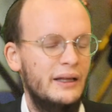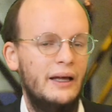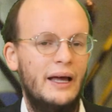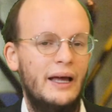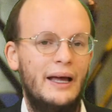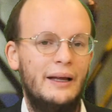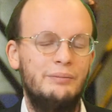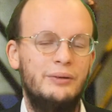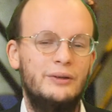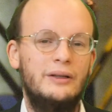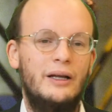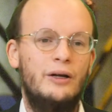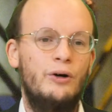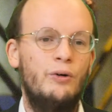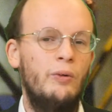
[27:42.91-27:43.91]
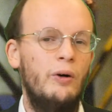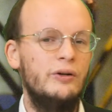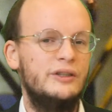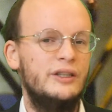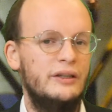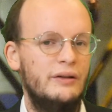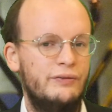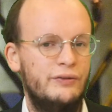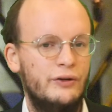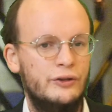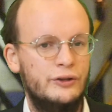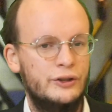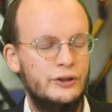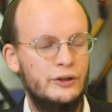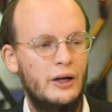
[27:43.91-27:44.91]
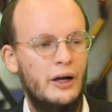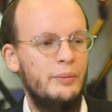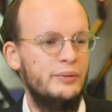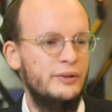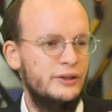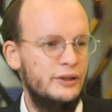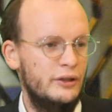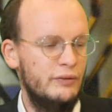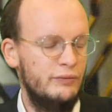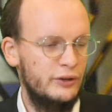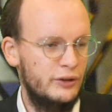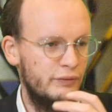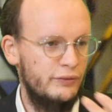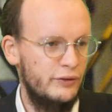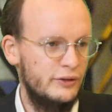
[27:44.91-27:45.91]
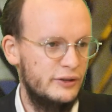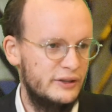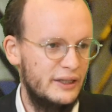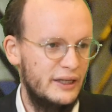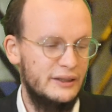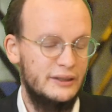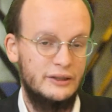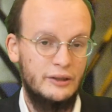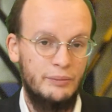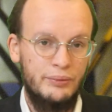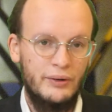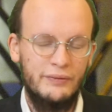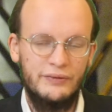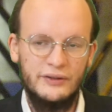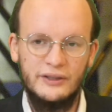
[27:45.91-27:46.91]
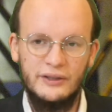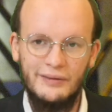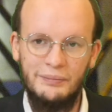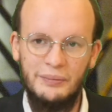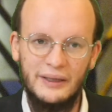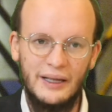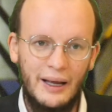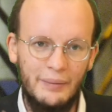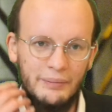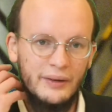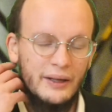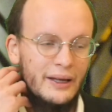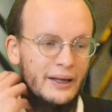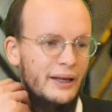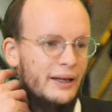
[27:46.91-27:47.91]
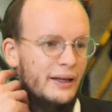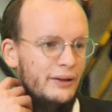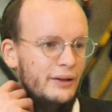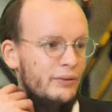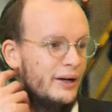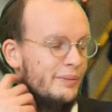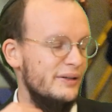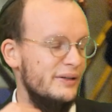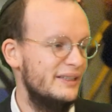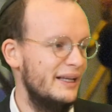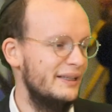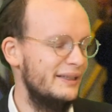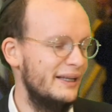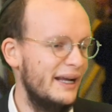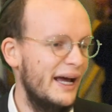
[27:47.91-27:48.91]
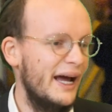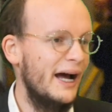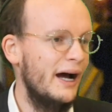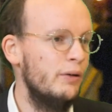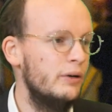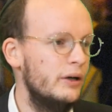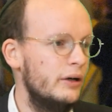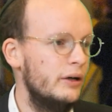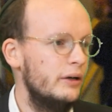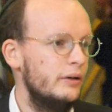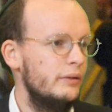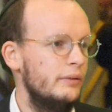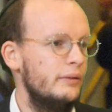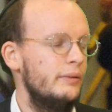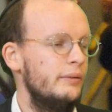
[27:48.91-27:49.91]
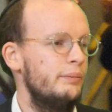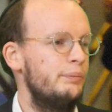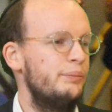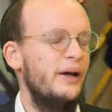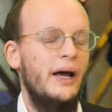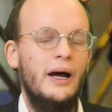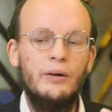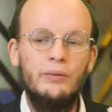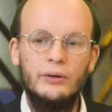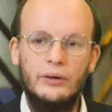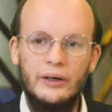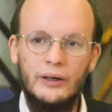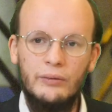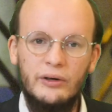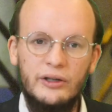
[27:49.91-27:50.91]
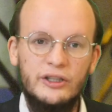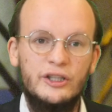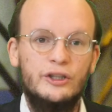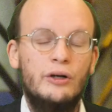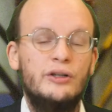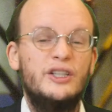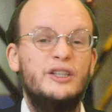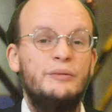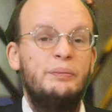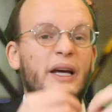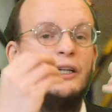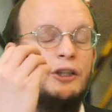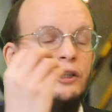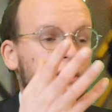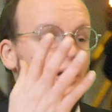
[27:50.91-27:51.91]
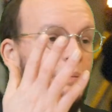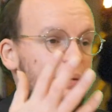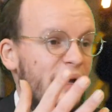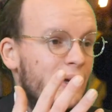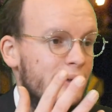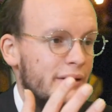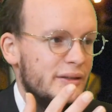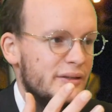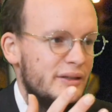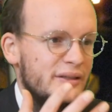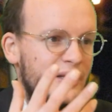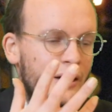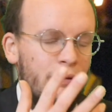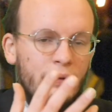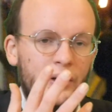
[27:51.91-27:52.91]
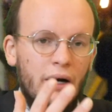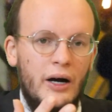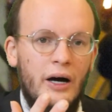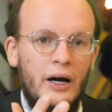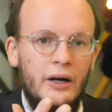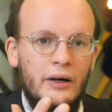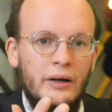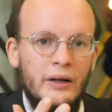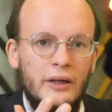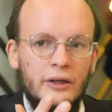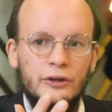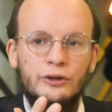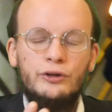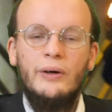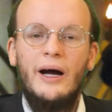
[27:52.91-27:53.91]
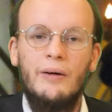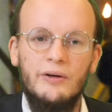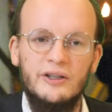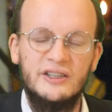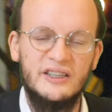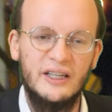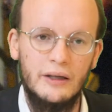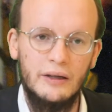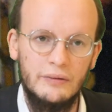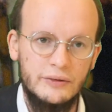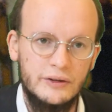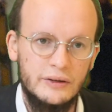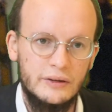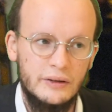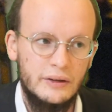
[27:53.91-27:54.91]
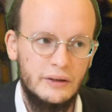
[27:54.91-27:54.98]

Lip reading: And with like quoting the verse opposite of what the verse says as a prophecy of Bil'am, the Rebbe said that our power and what is so special about us is that we are to ourselves.